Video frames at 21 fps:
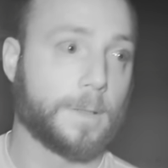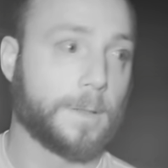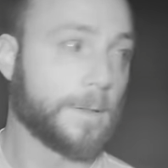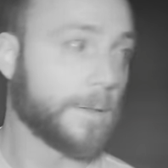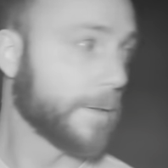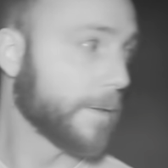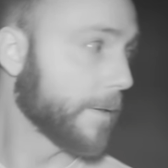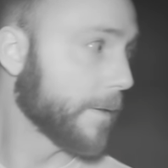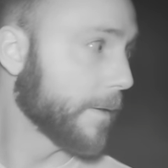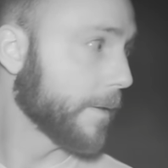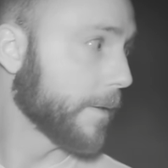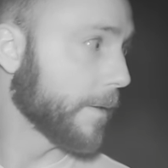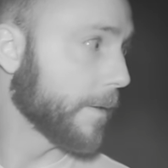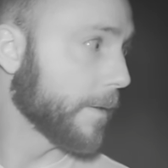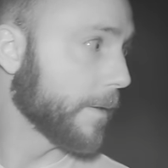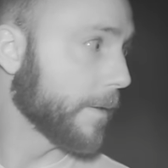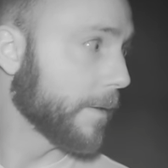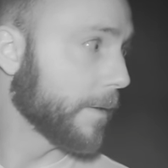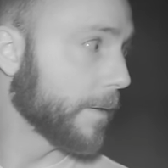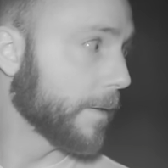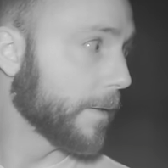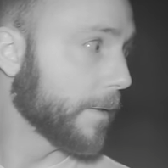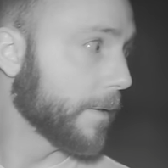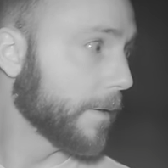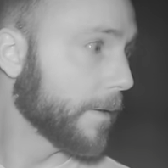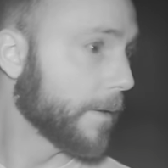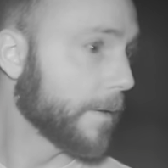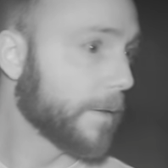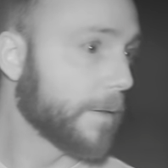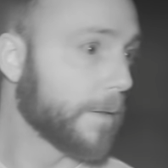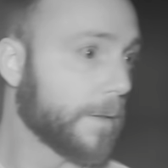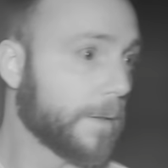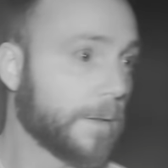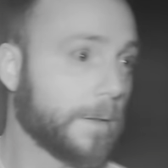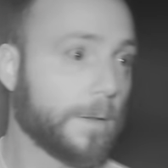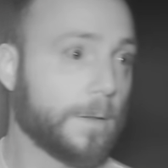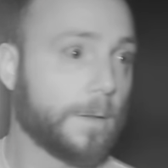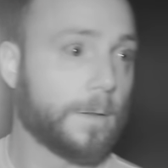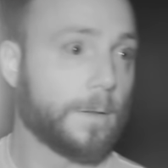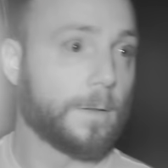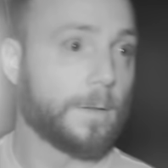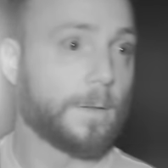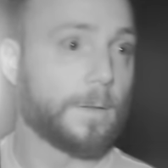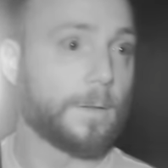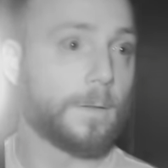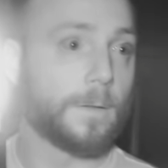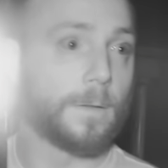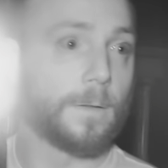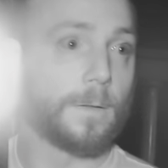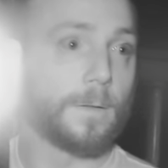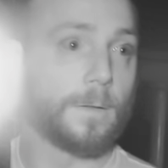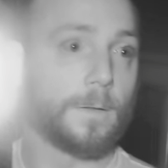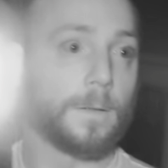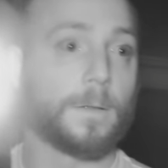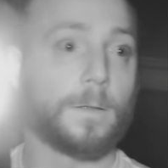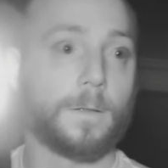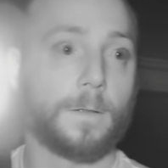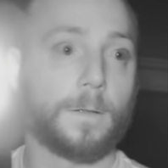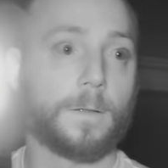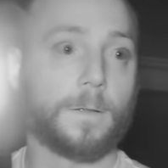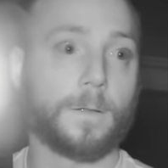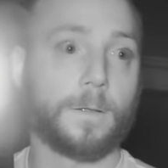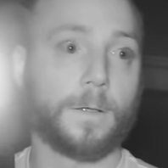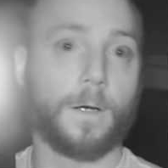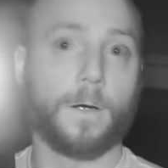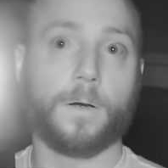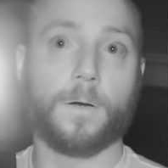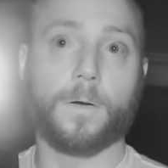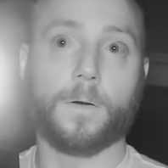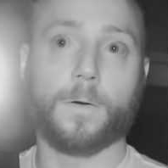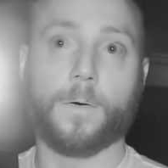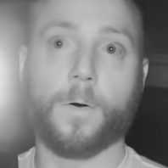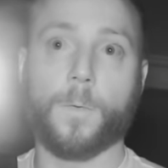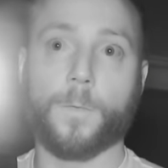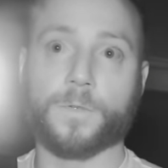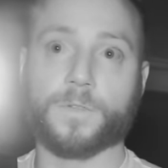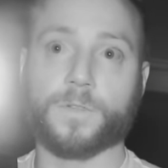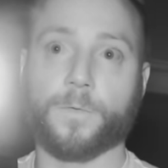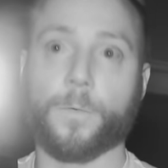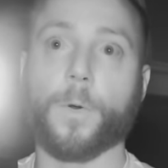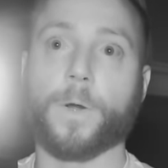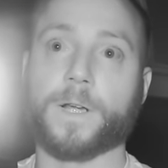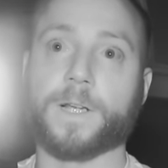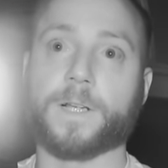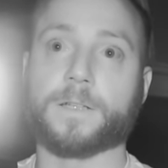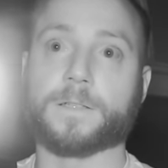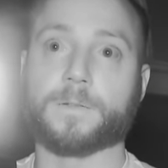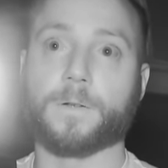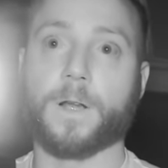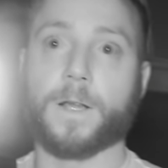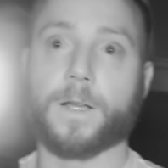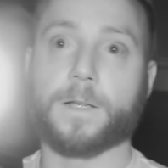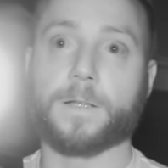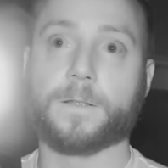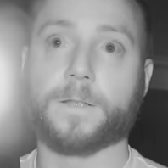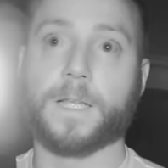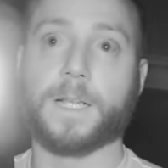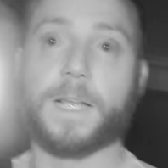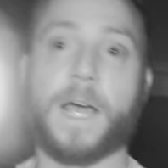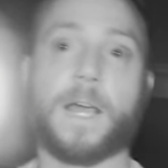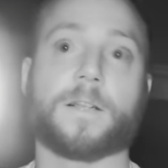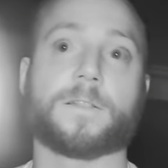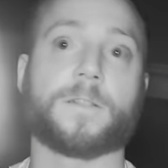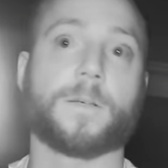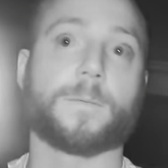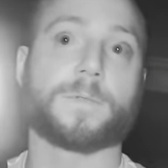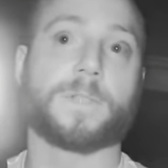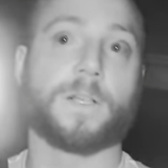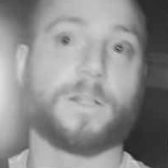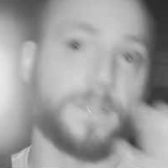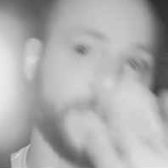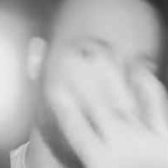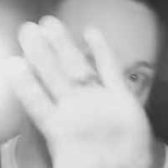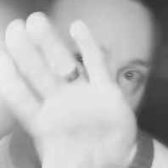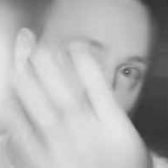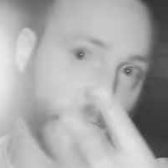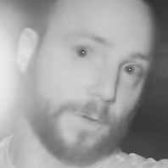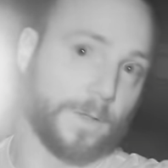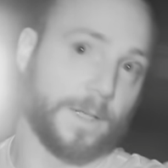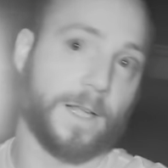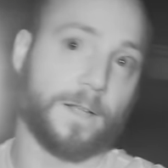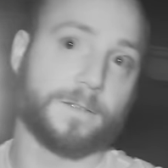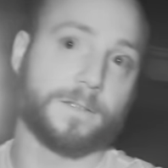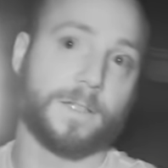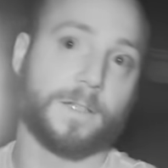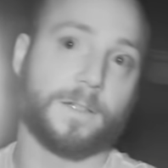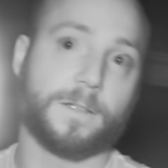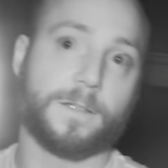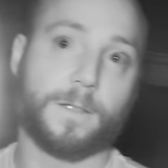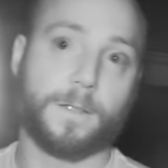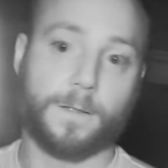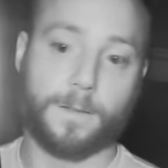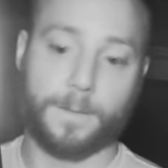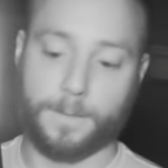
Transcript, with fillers: I mean, that's consistent with how all night has been, though. That's like they're avoiding almost us. avoiding us, right? Yeah. They got us upstairs, now they're going downstairs.